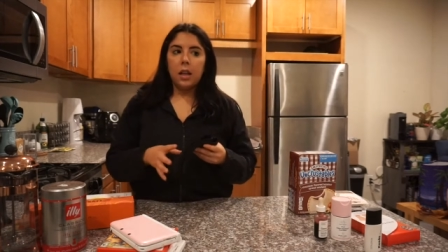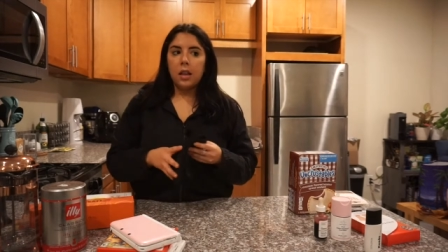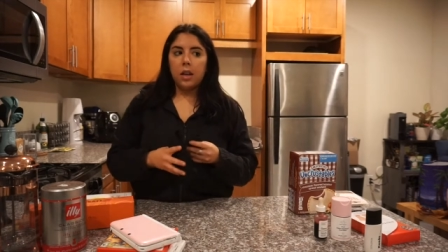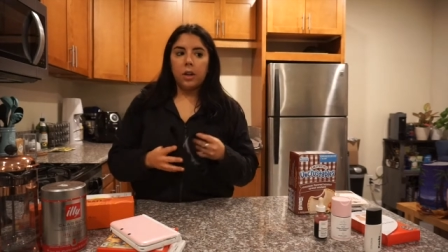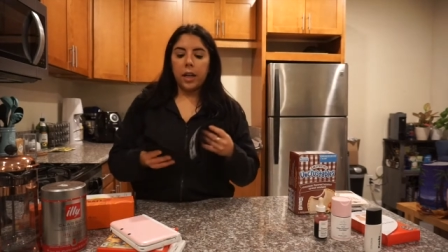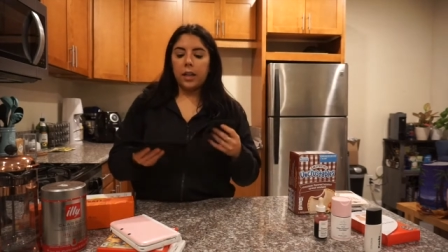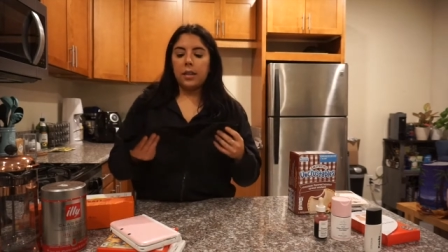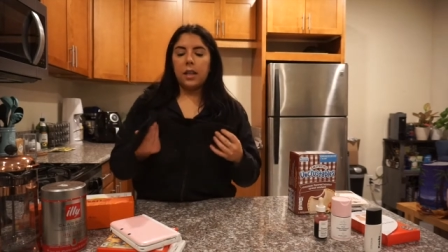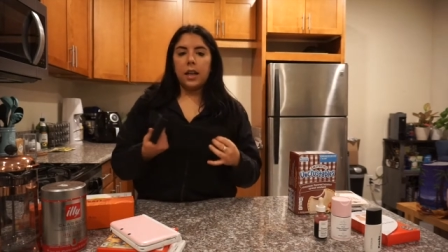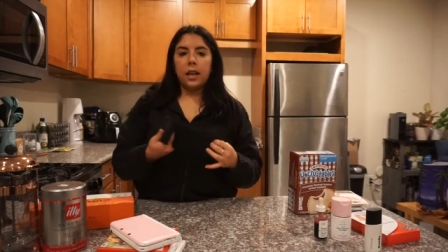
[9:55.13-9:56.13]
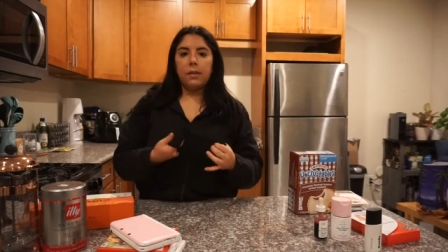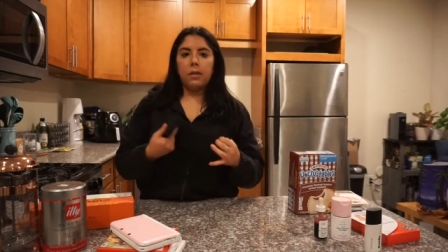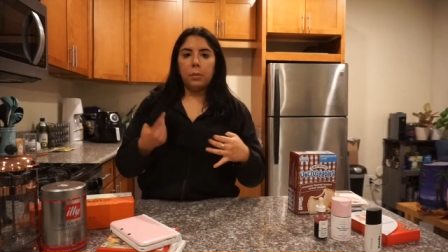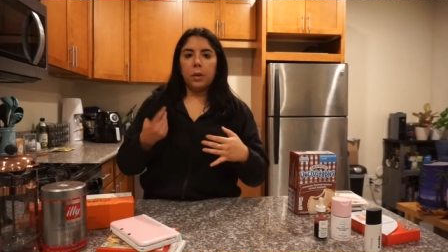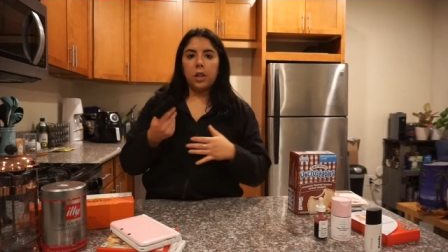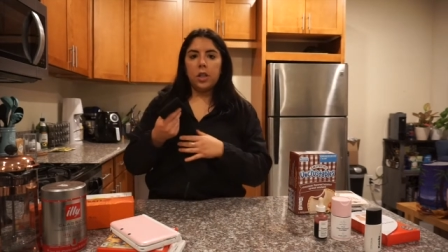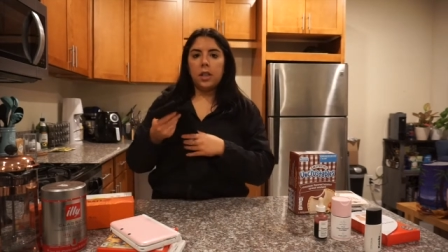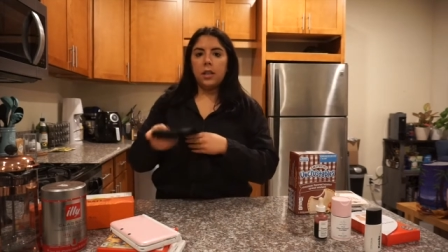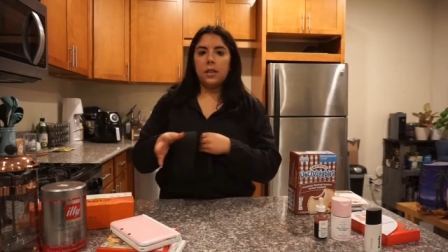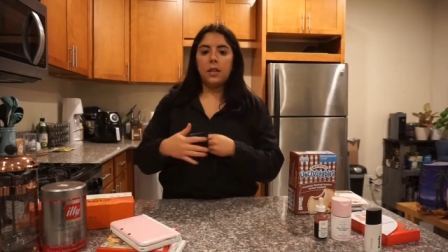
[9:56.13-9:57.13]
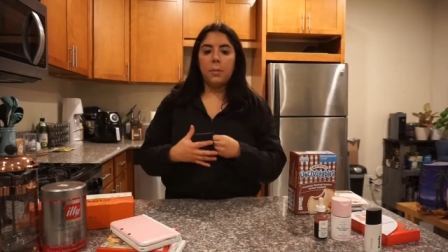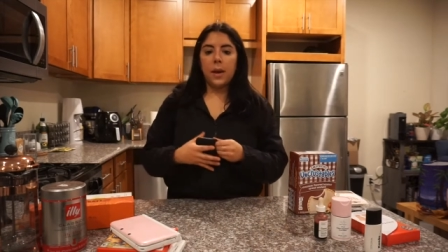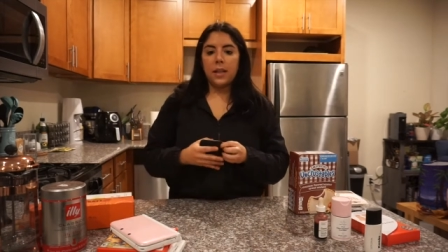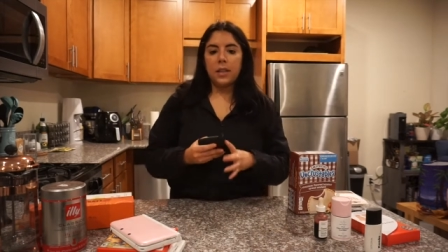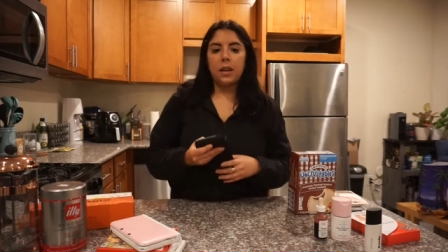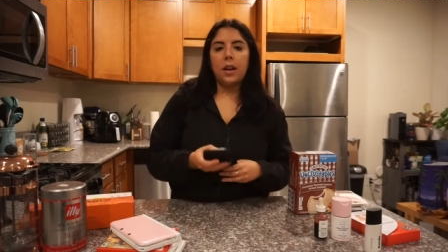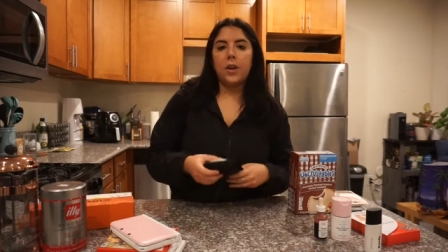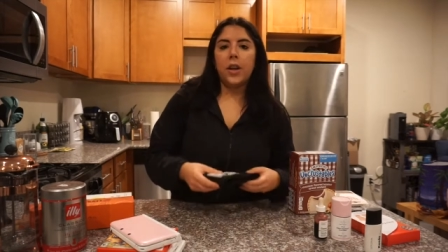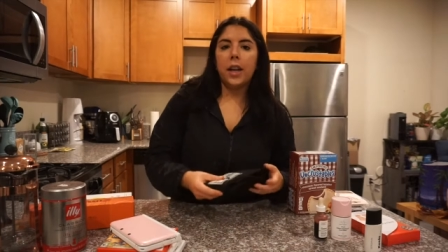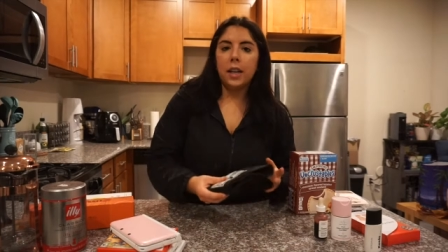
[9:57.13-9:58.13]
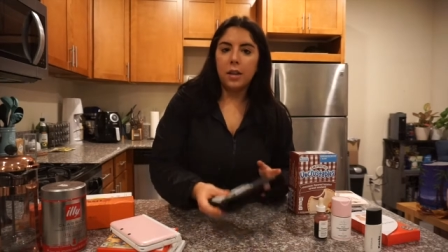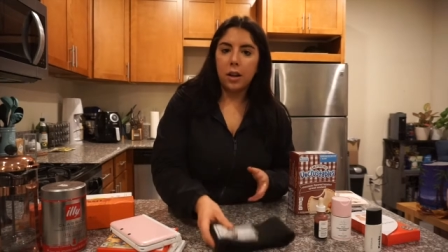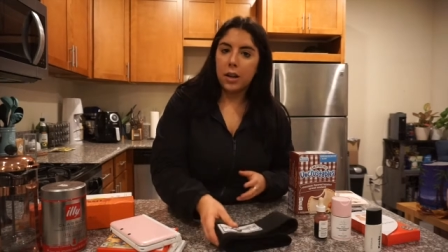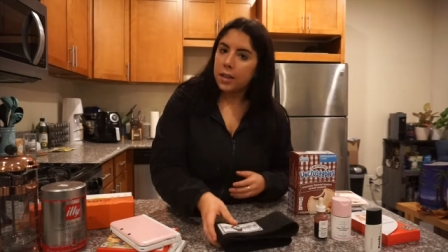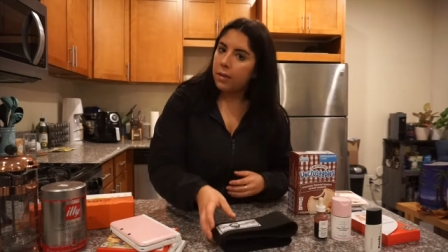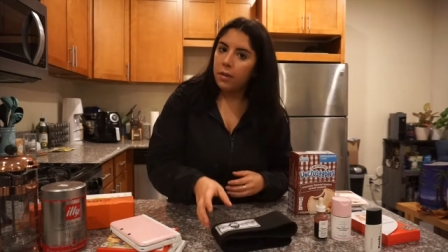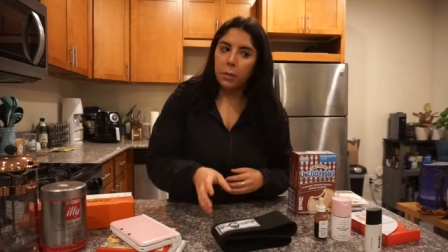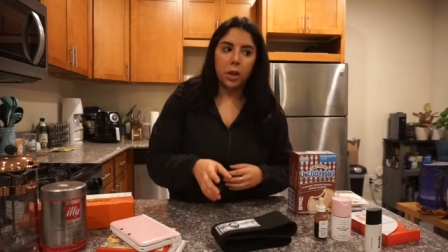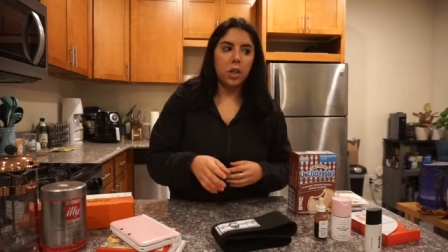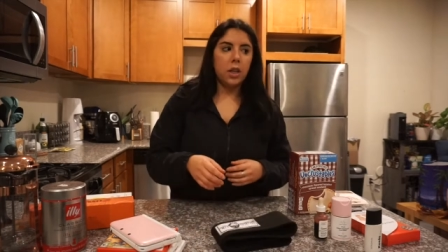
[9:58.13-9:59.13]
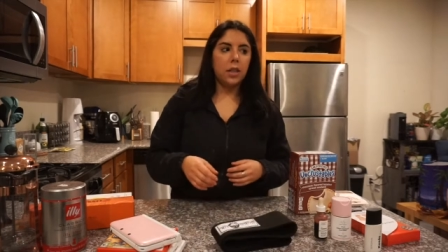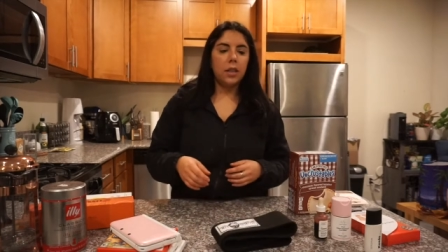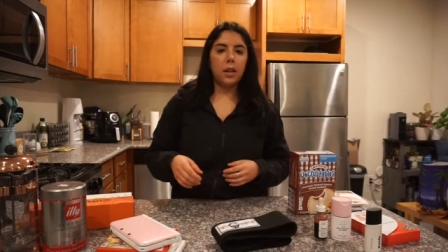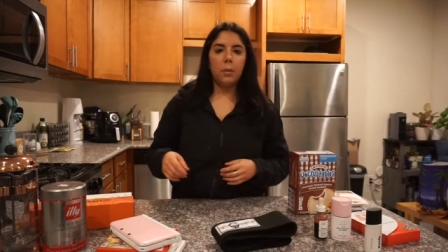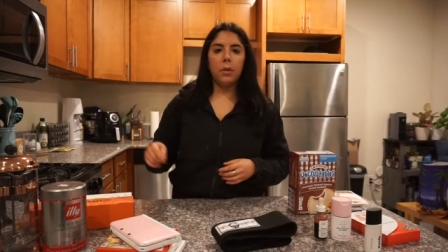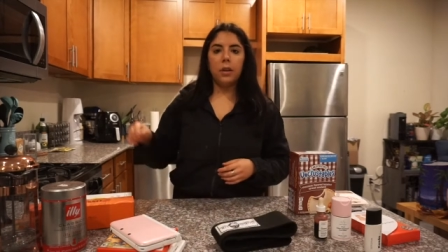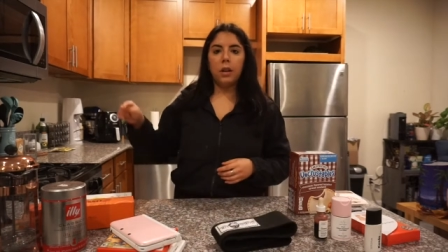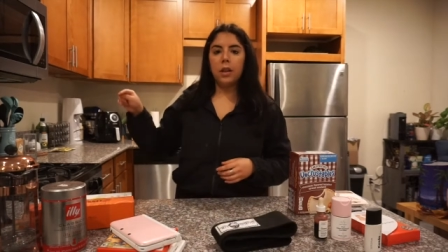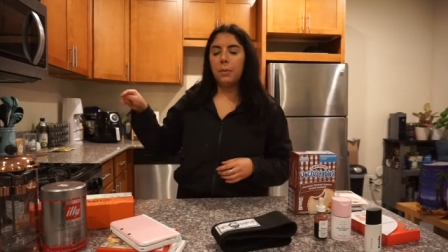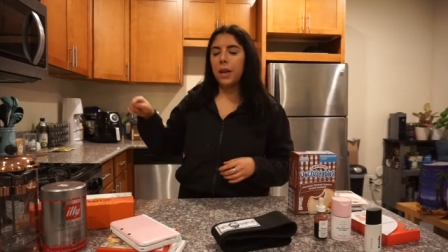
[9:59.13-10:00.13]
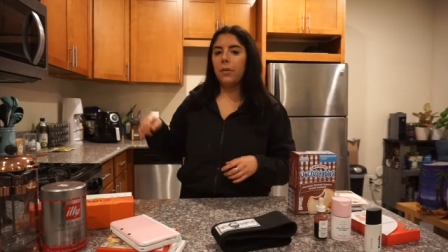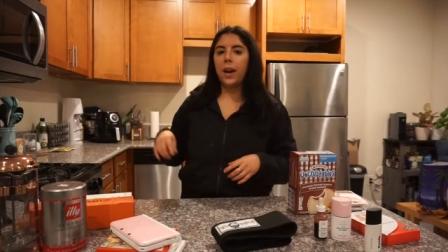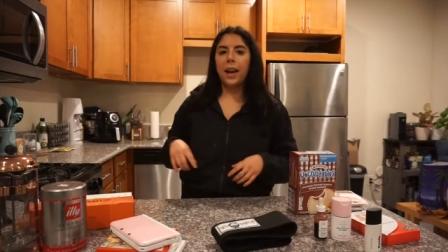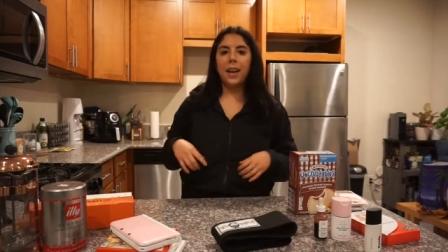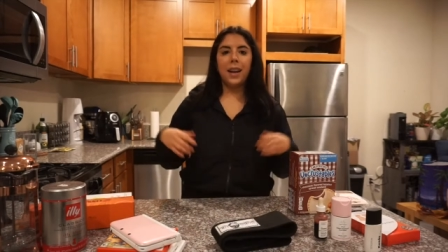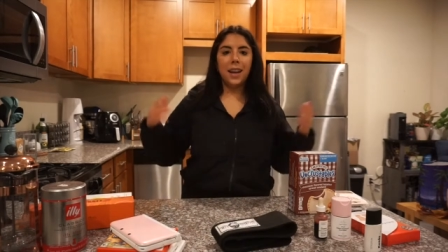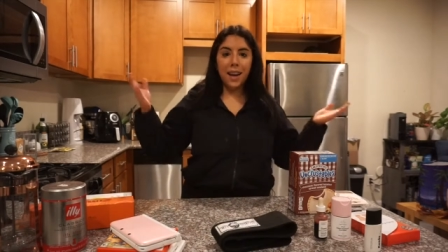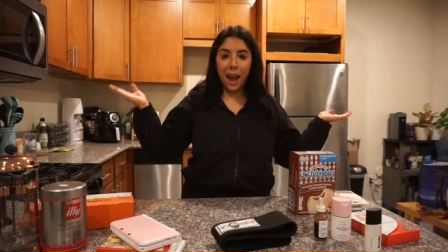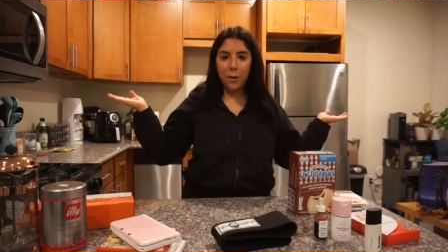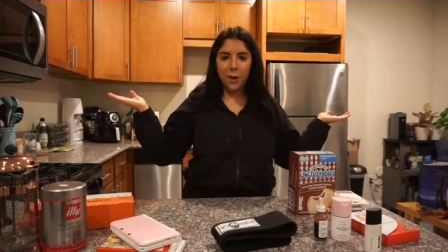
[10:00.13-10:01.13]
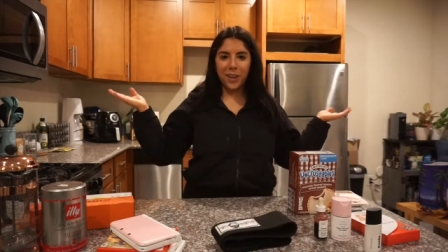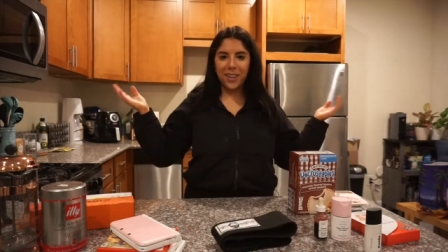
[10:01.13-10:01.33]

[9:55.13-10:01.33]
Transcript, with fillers: the greatest thing I've ever purchased. The best $180 I've ever purchased. And I'll put a little clip in right now.